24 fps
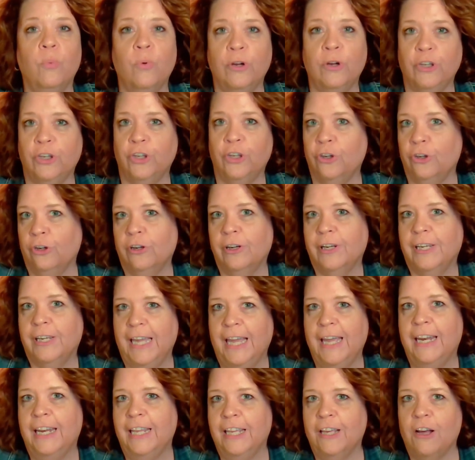what you're
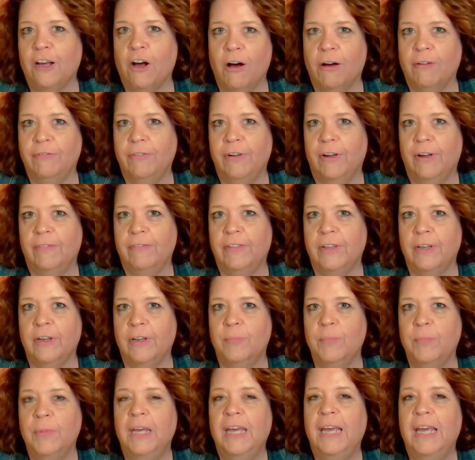getting off of
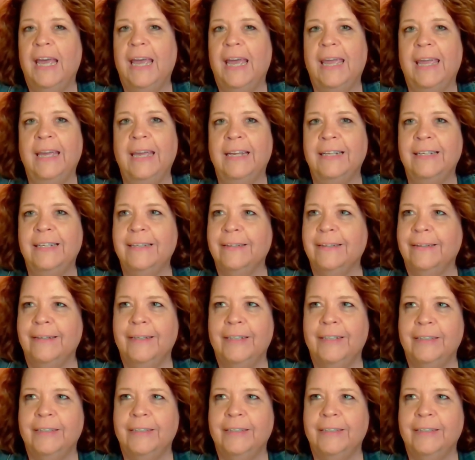them, and